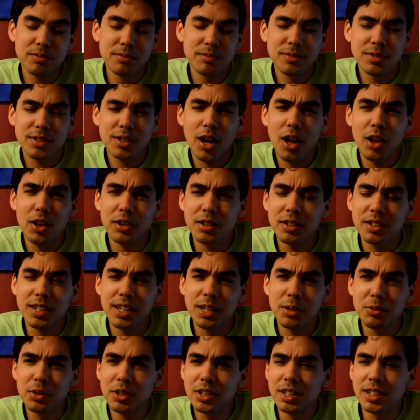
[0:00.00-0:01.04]
taller than I
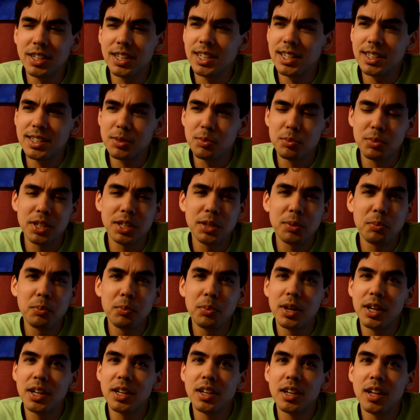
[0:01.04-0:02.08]
really needed to be,
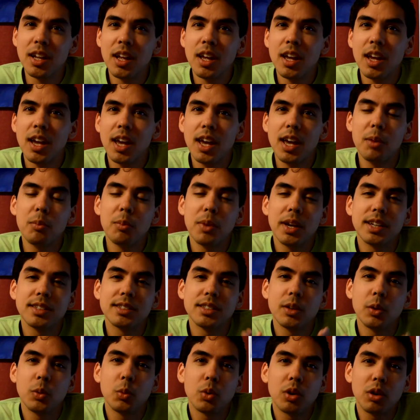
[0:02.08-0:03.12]
but it makes
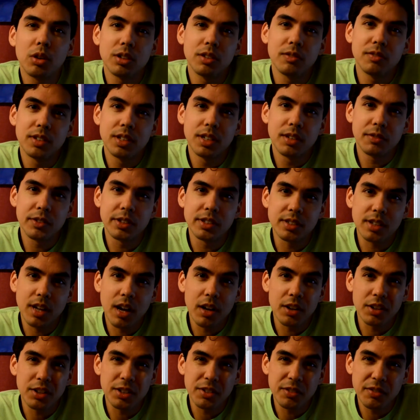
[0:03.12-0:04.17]
a world of a difference
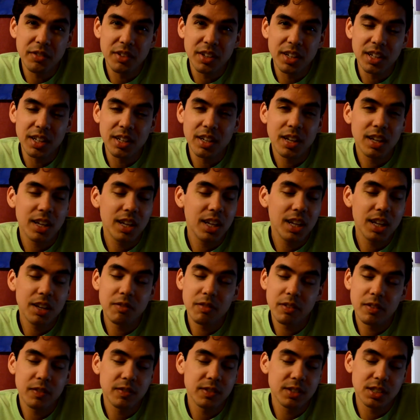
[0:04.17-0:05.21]
on your feet,
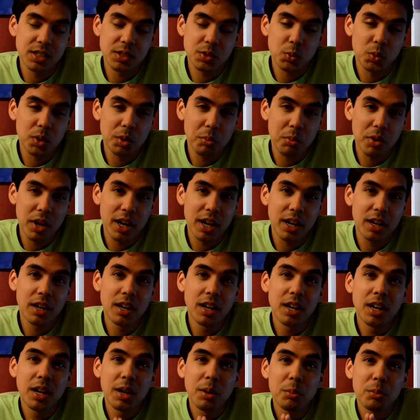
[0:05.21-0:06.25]
even if it's just 1 pair.
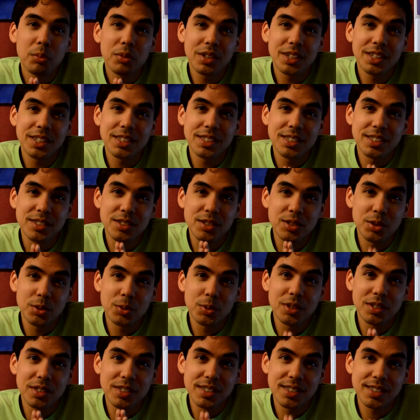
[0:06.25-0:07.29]
Please do
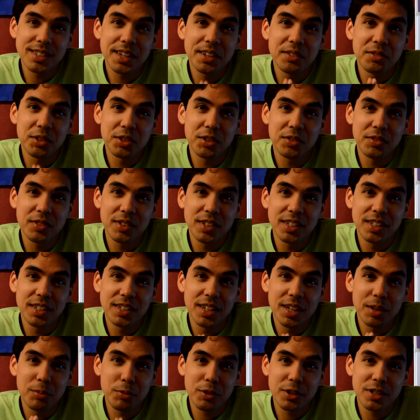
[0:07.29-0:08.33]
it to save your feet
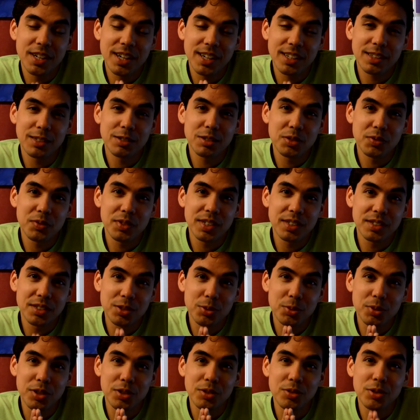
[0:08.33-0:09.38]
and protect those feet so
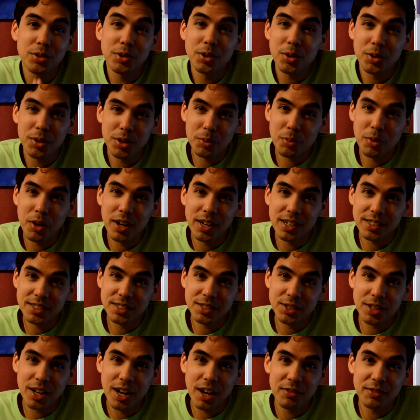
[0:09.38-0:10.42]
when you do go to the parks on
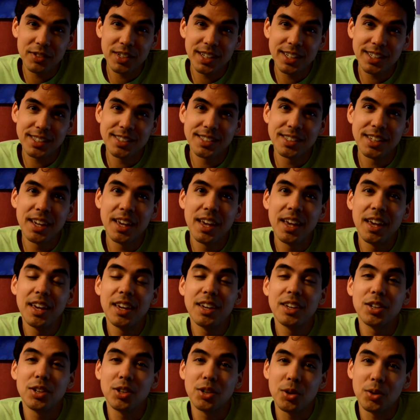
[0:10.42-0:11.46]
your off days,
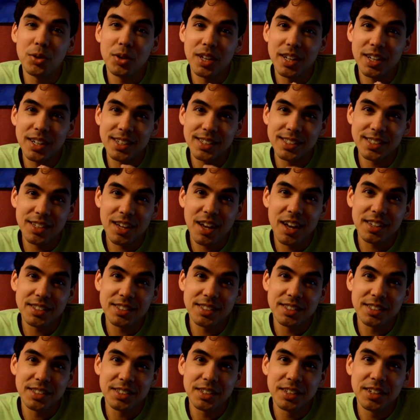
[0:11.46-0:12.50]
you don't get
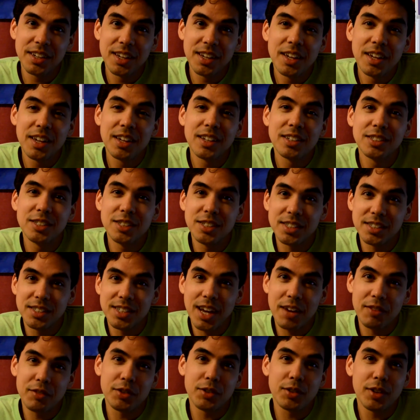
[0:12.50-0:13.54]
exhausted just
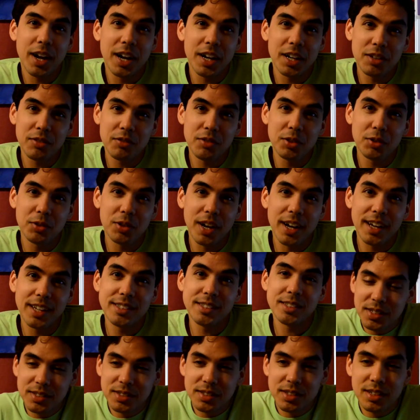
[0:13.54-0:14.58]
after riding a few
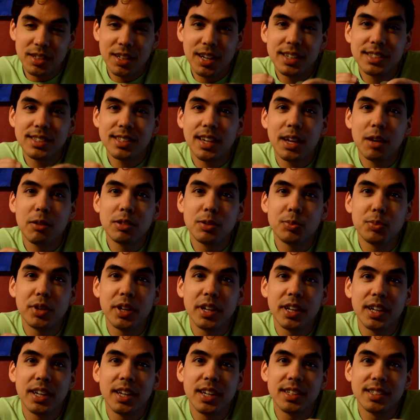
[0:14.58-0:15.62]
rides. The next thing I would
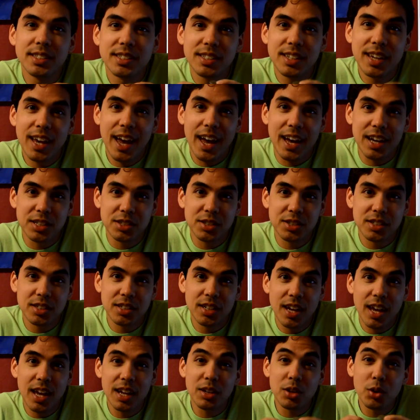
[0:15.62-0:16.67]
bring is cash
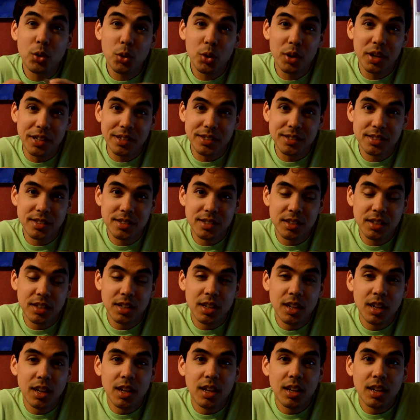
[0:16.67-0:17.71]
and coins.
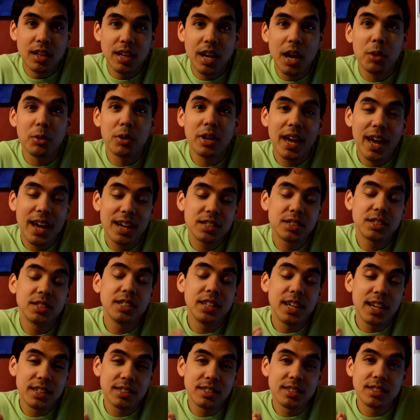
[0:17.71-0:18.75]
Now cash,
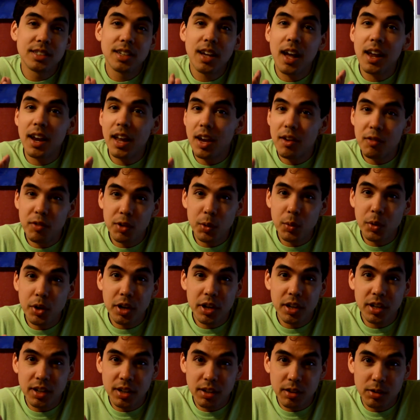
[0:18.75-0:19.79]
yes, not everywhere you're
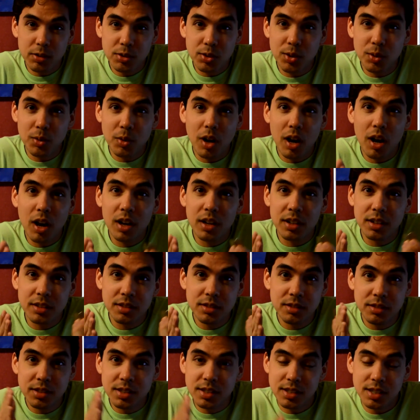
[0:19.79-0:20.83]
going to go to on
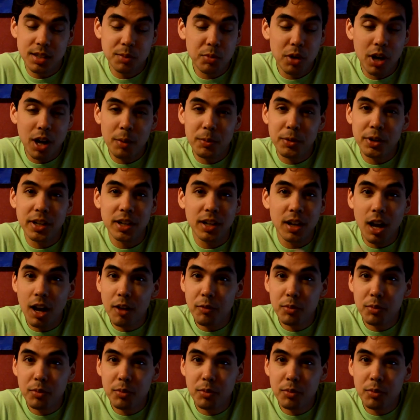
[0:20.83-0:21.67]
Disney property and off